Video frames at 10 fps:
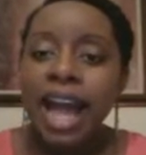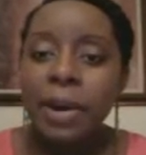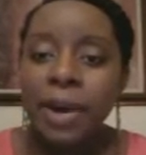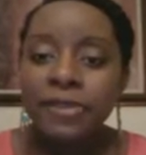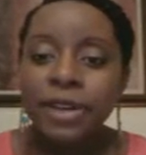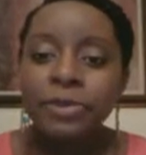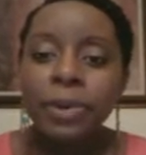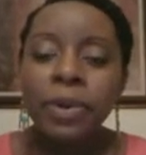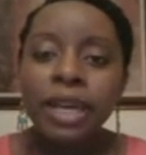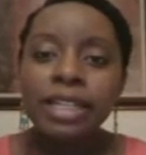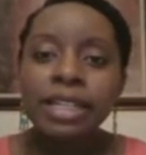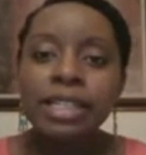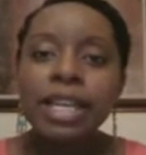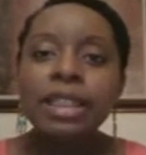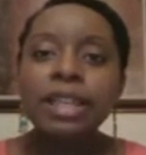However, if we wanted
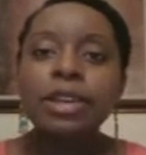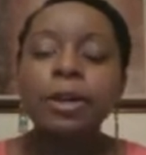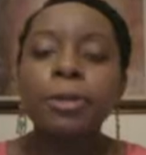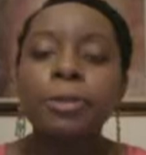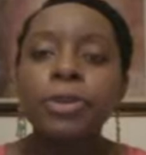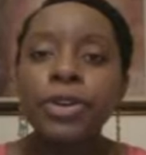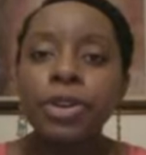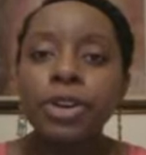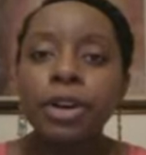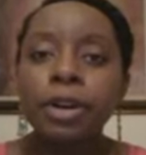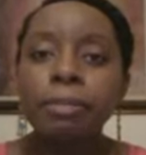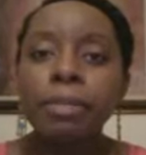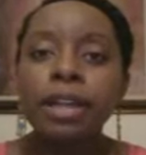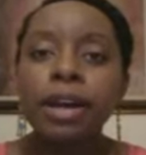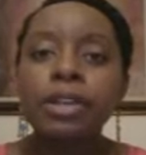to say that the computer
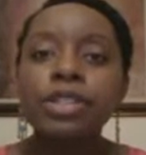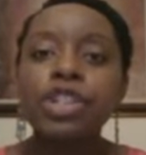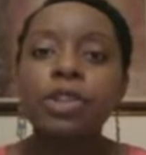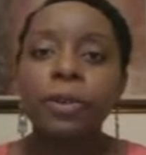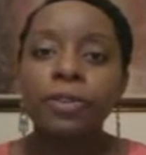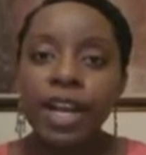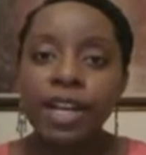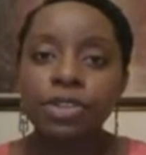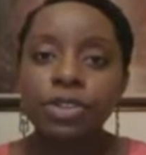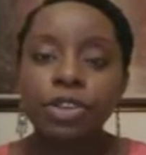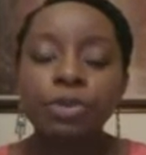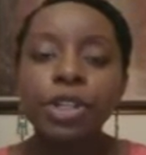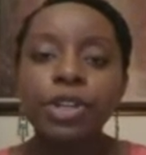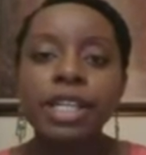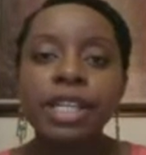belongs to the professor, the
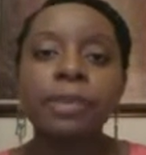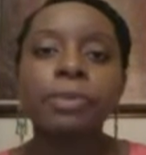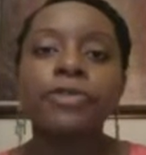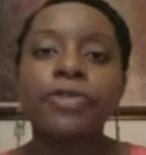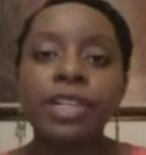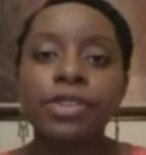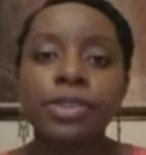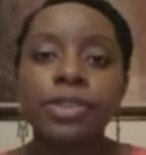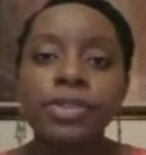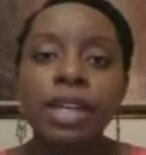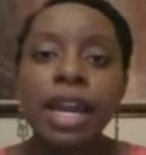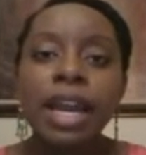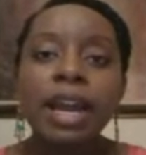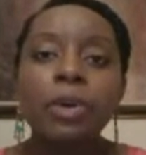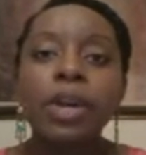computer is the professor's,
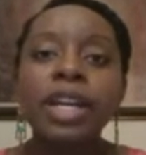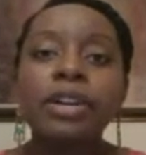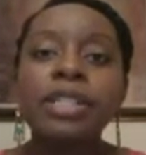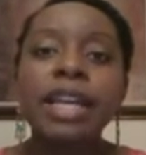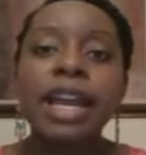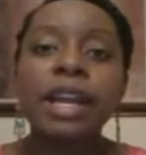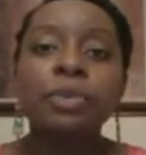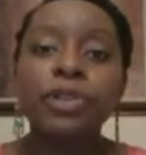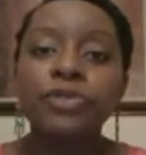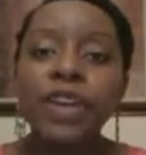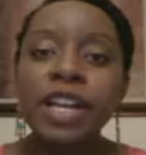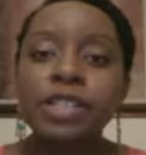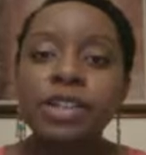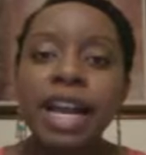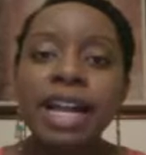and we are saying
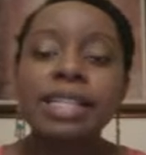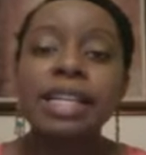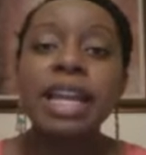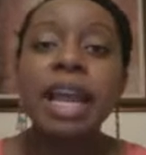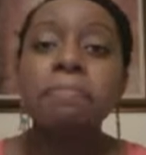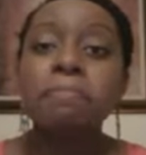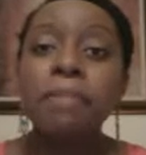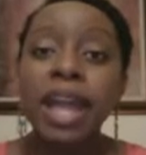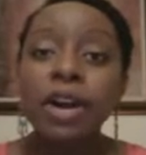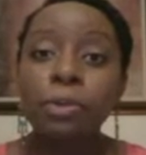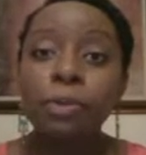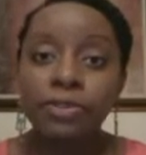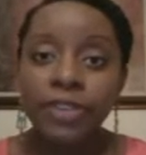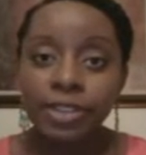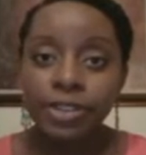professor as in a male
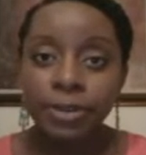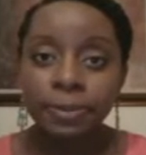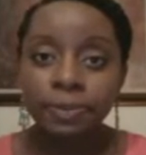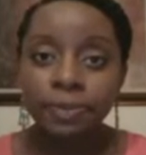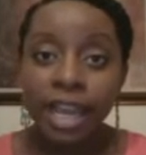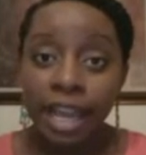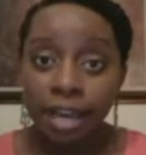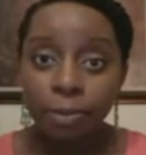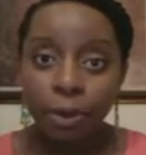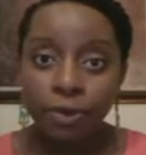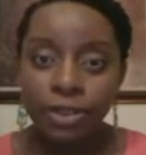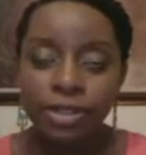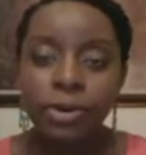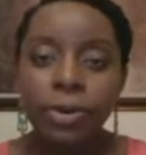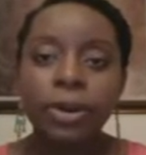professor, el
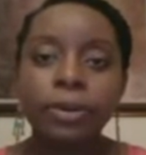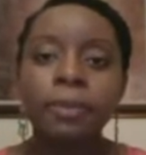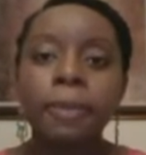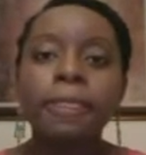profesor,